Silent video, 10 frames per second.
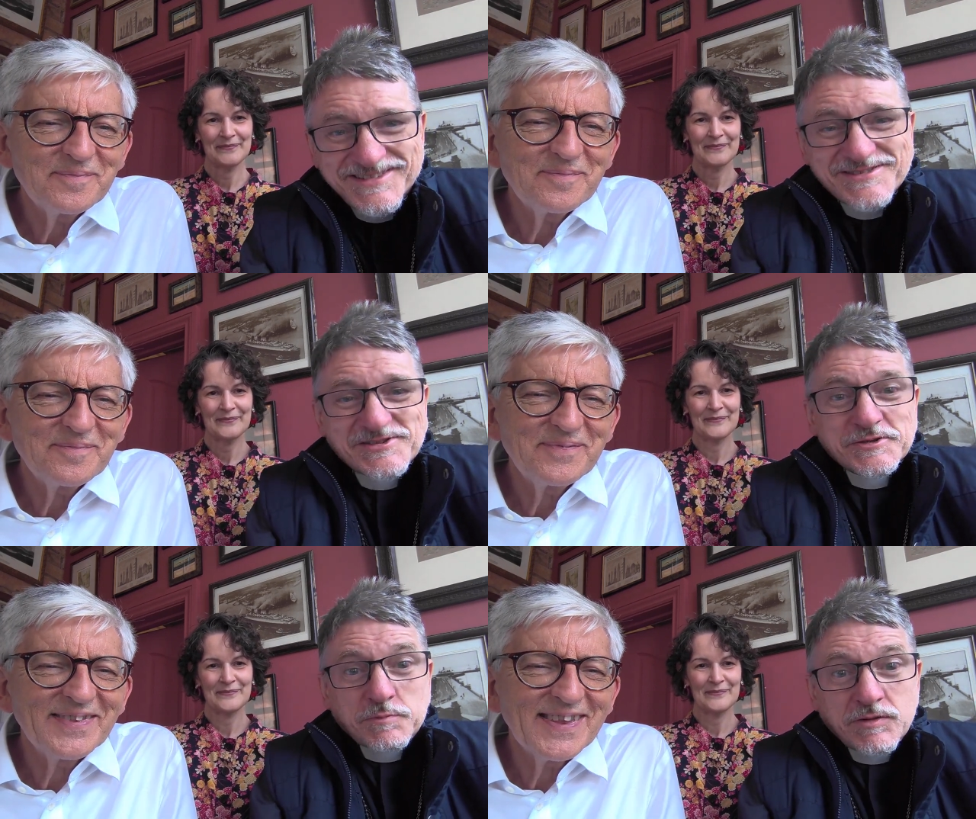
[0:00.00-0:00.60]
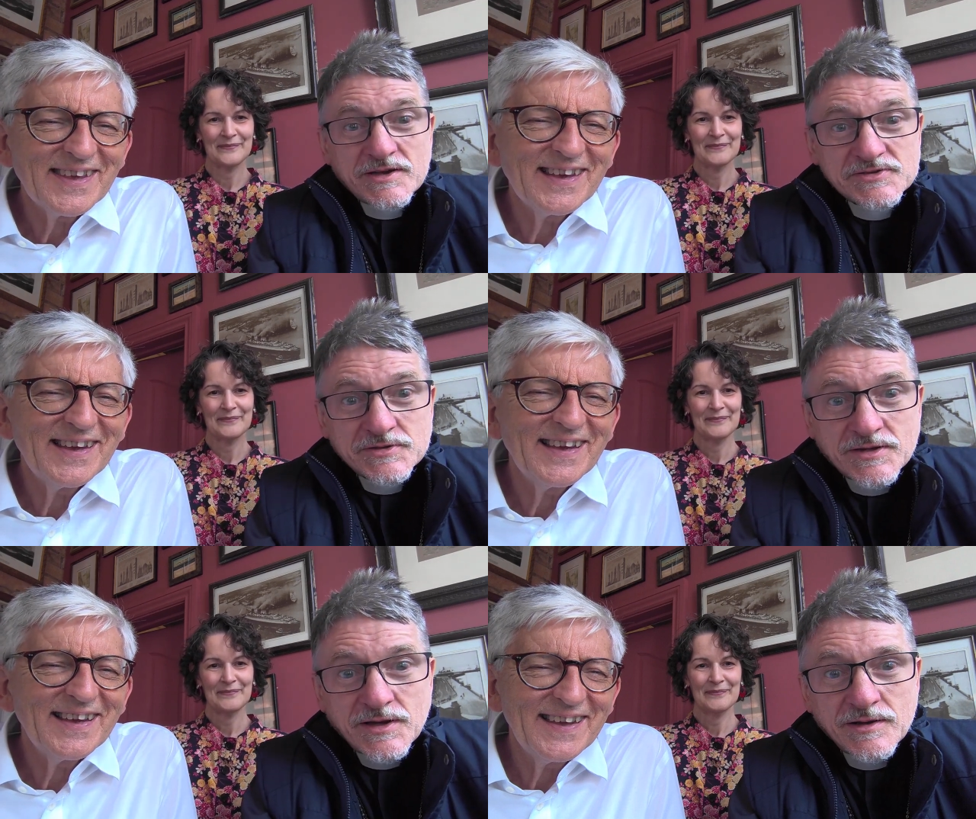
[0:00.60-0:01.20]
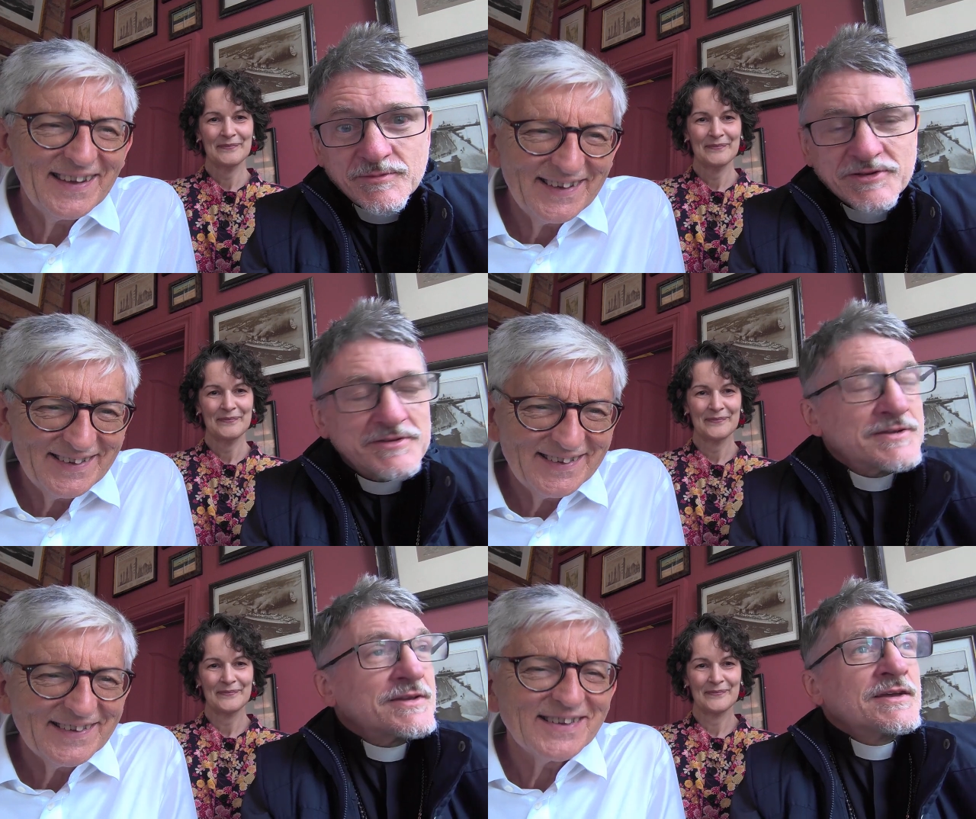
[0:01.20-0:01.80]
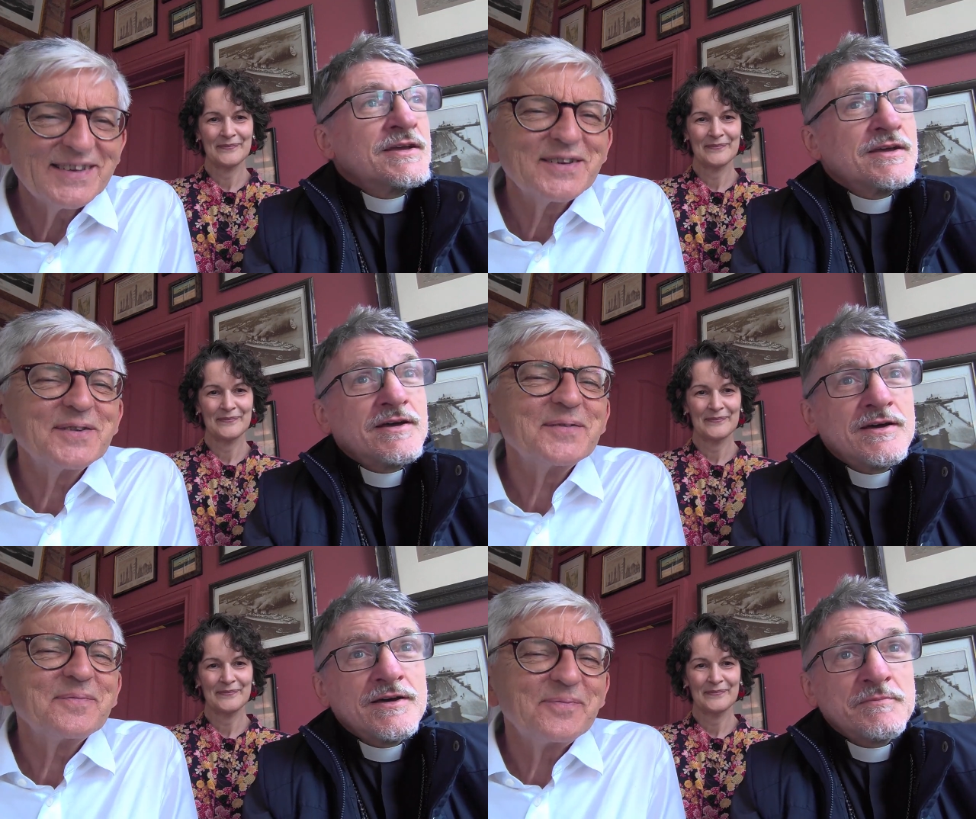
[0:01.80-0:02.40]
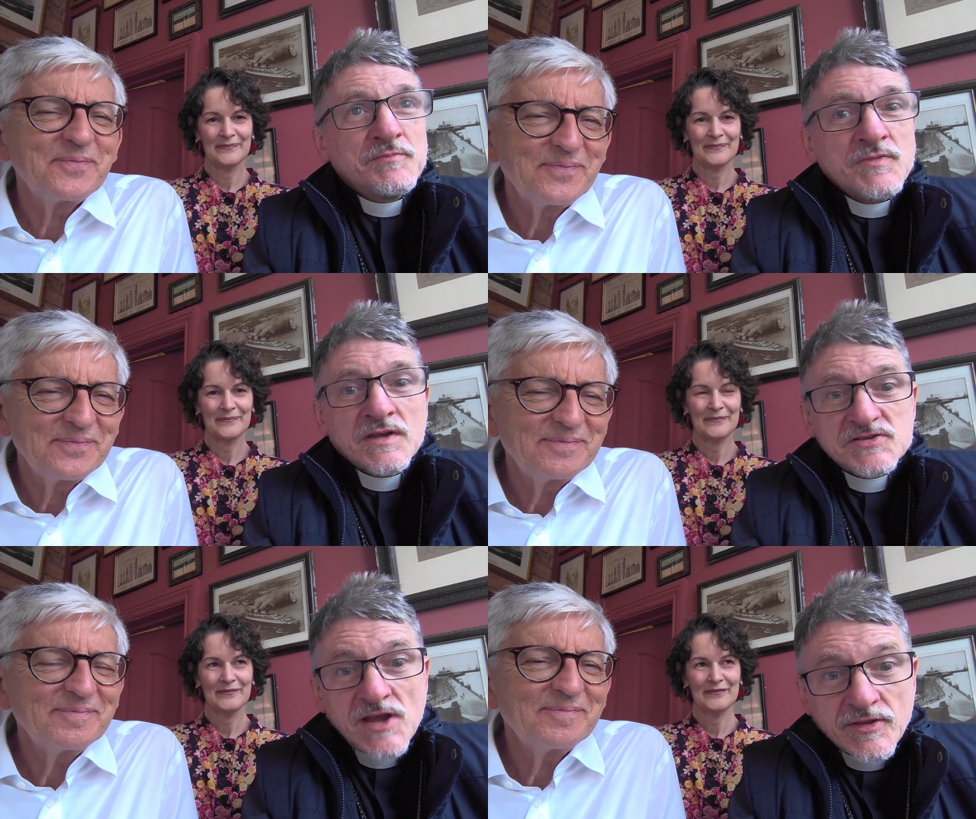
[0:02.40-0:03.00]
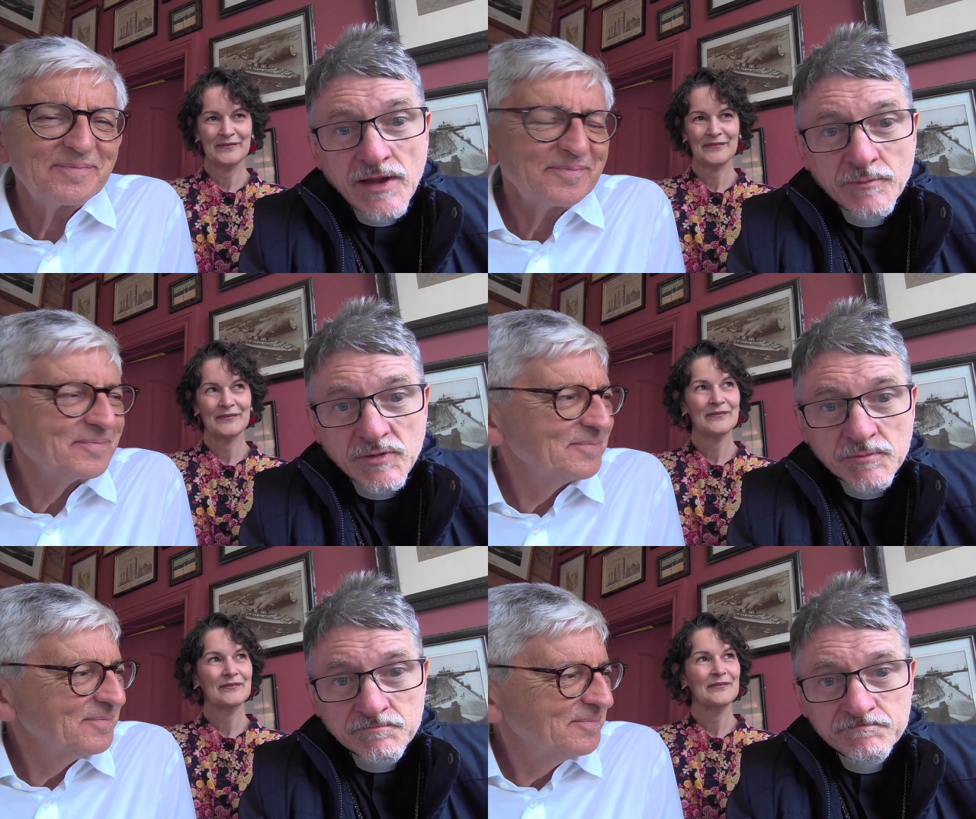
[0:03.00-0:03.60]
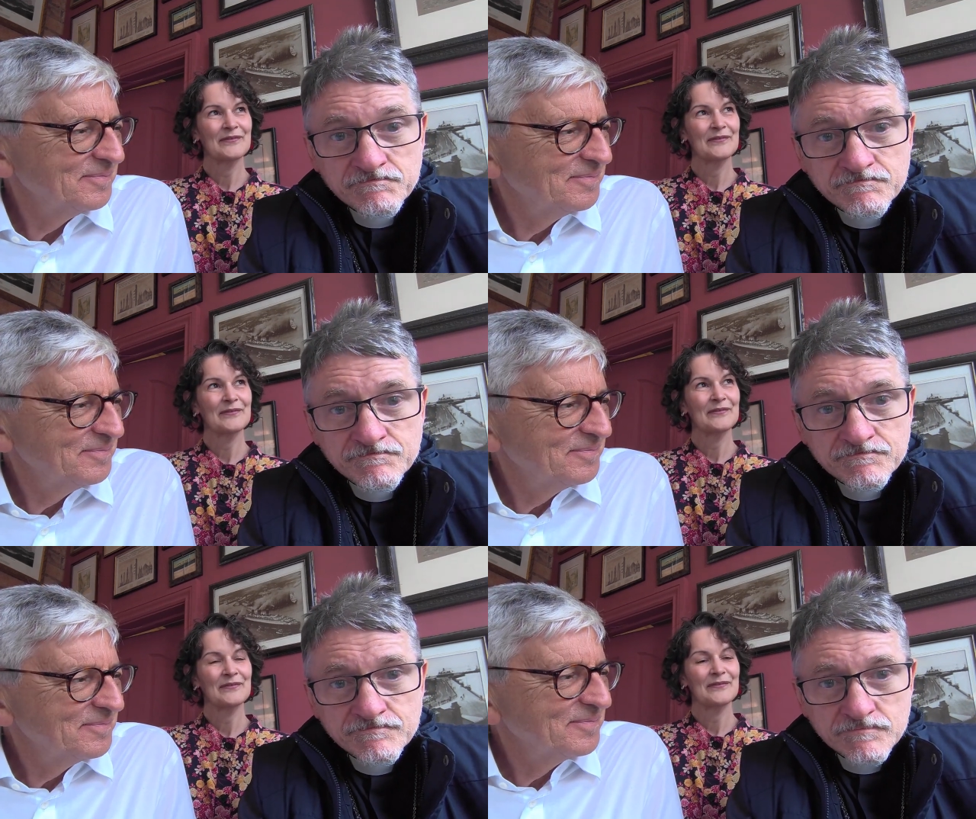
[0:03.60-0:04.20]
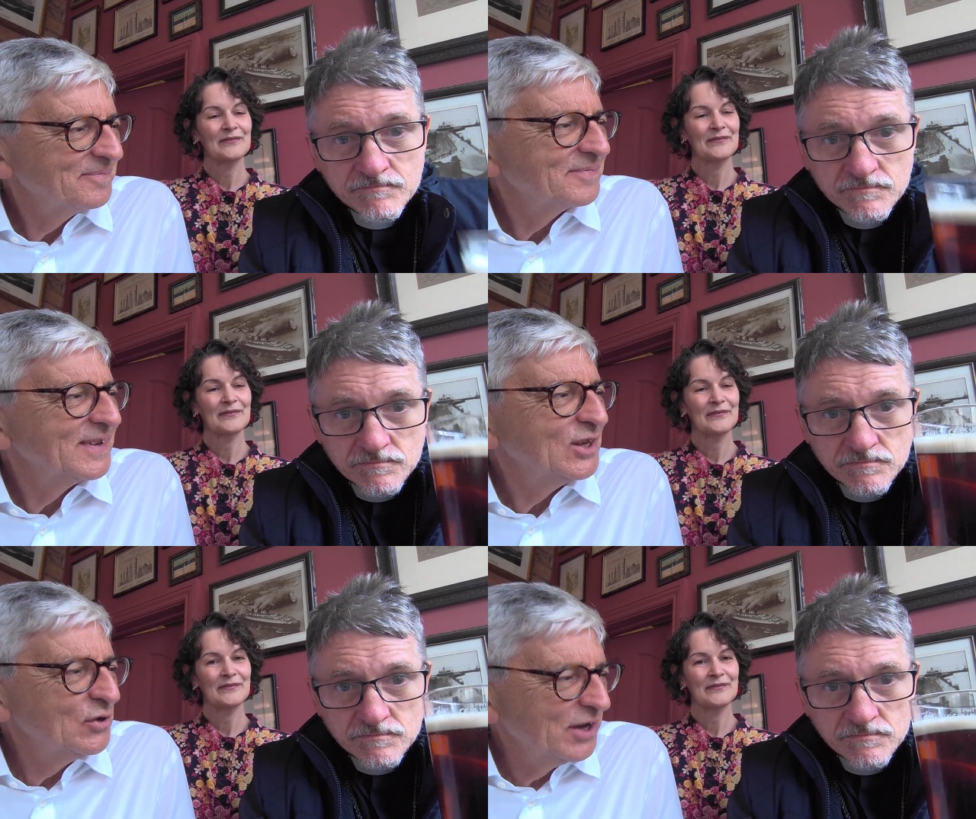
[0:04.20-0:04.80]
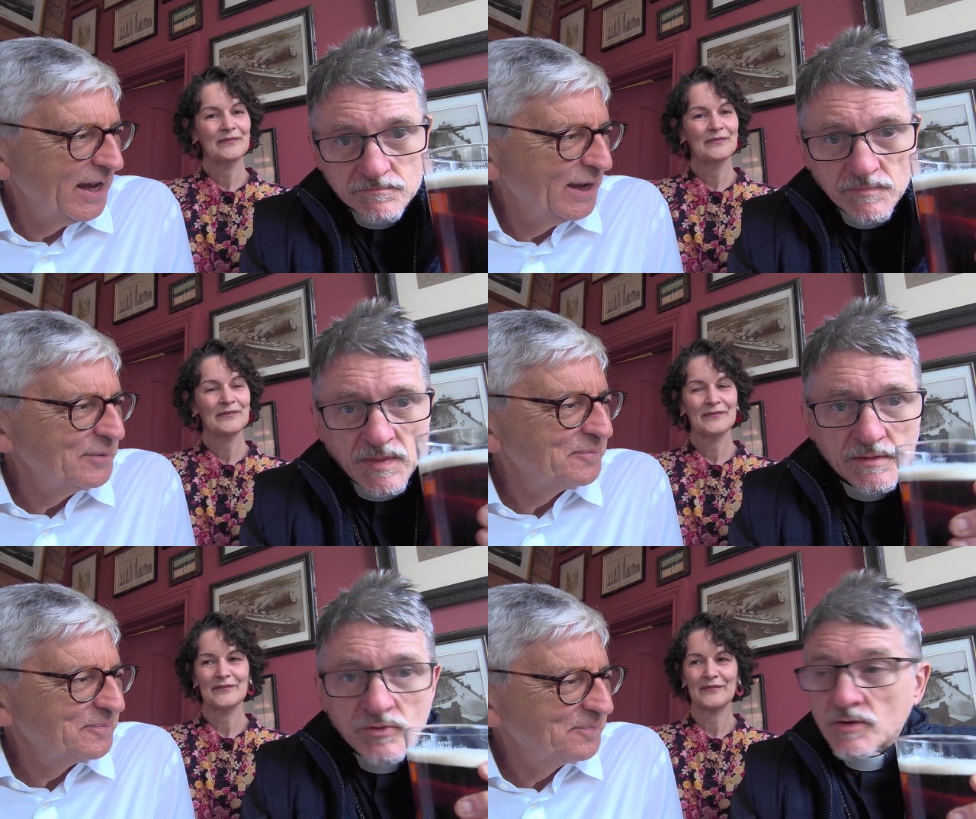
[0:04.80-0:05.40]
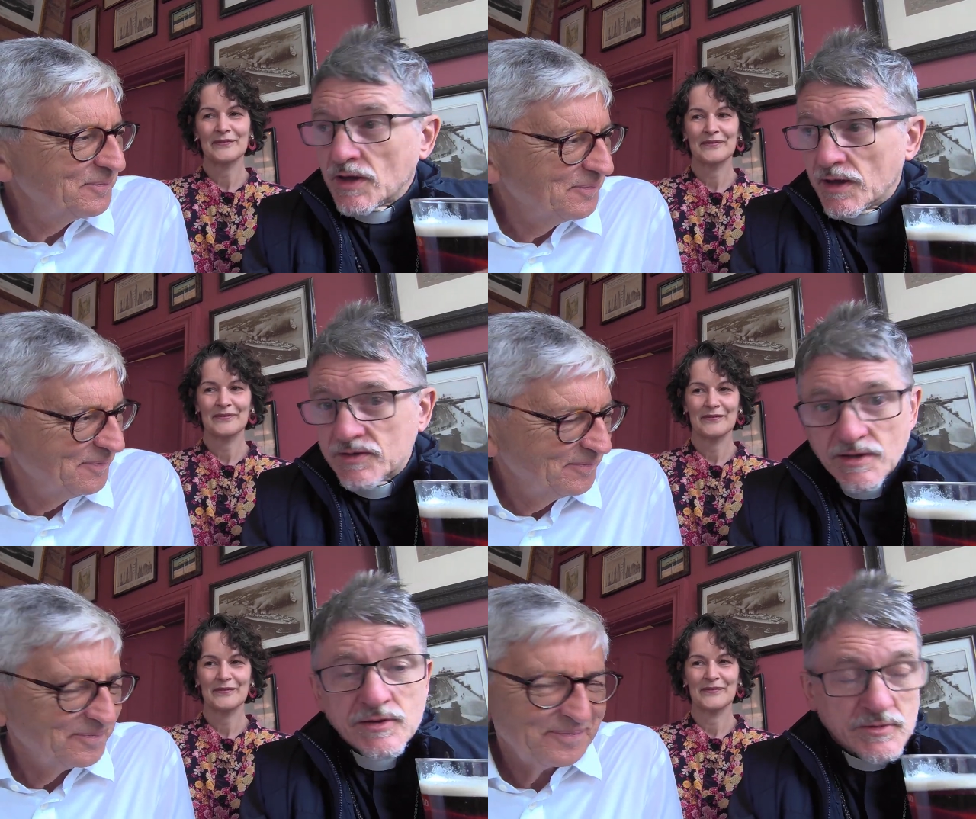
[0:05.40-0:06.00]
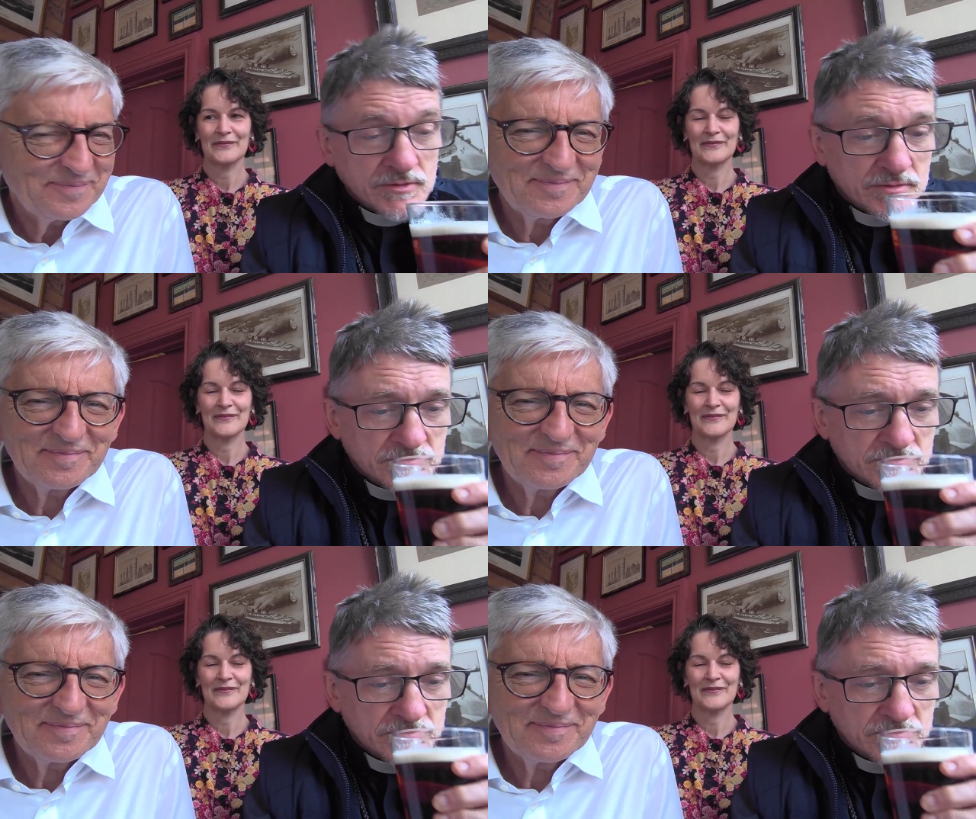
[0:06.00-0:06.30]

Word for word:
Speaker 1: this is the place to come, I think. Southampton. UK. UK, thank